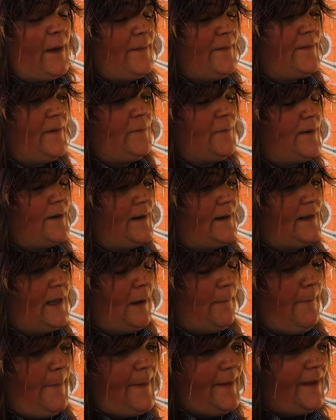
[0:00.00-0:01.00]
mounts that weren't gonna
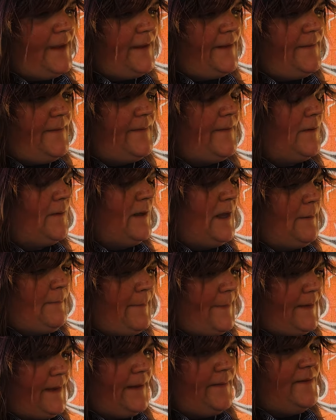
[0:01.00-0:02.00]
come with the kits, that'll come
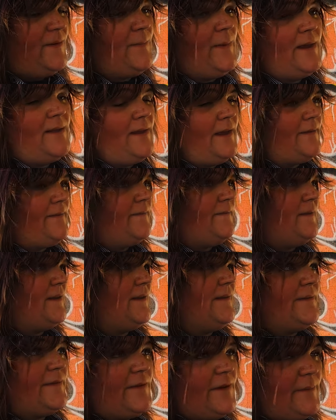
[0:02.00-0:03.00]
with the kits to make life
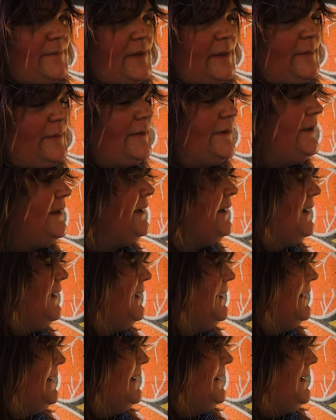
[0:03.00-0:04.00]
easier on people.
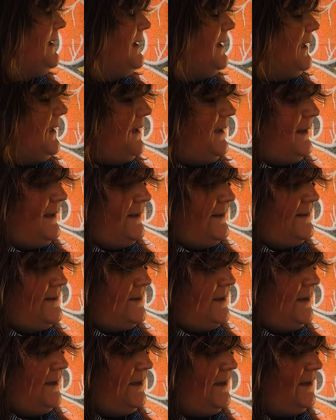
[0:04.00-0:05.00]

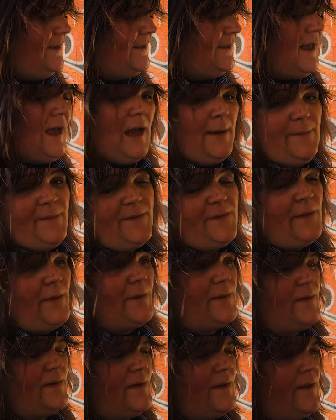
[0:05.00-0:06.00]
And yeah, I'm
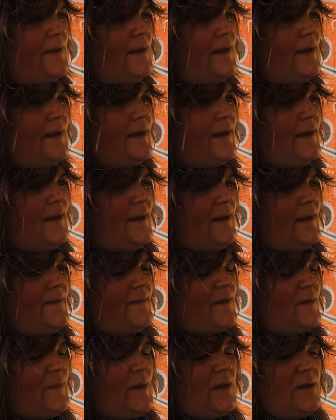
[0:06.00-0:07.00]
stoked.
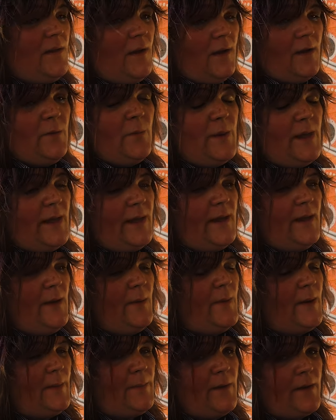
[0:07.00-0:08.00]
It's gonna be a long week,
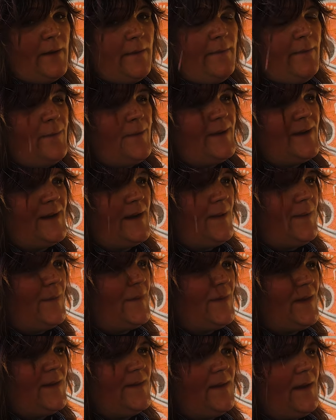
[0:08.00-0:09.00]
but I'm looking forward to getting
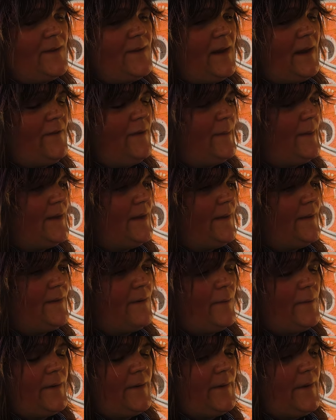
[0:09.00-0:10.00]
those kits out to everybody that's
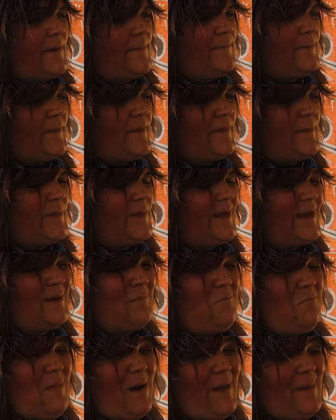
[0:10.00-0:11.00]
ordered them. It's been like a
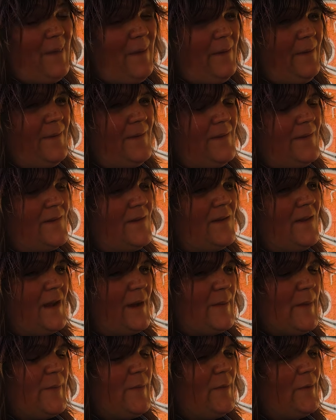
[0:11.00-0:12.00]
month since a lot
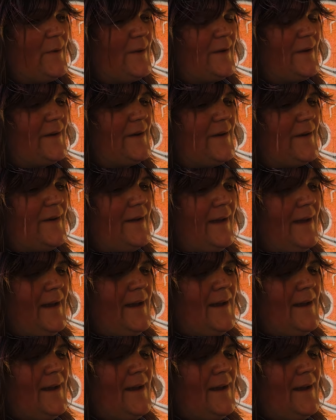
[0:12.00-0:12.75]
of people ordered.